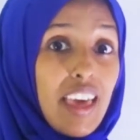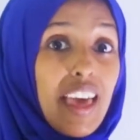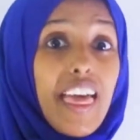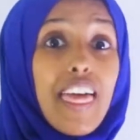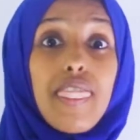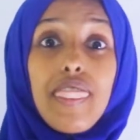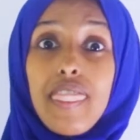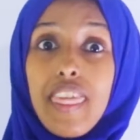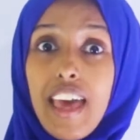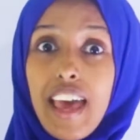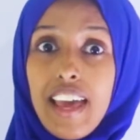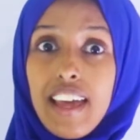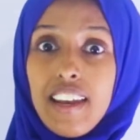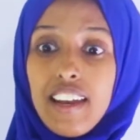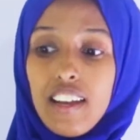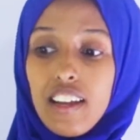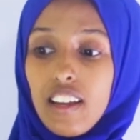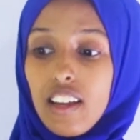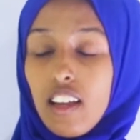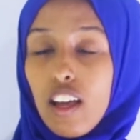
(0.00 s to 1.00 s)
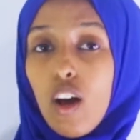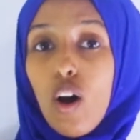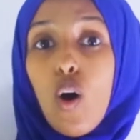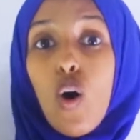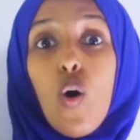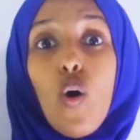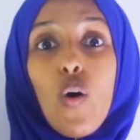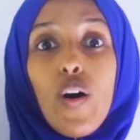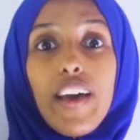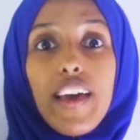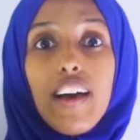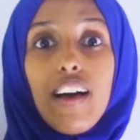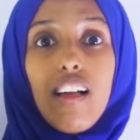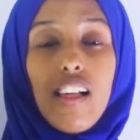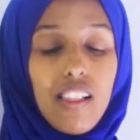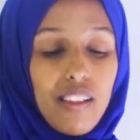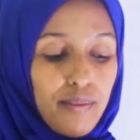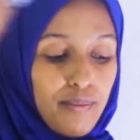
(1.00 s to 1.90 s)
Then, oil.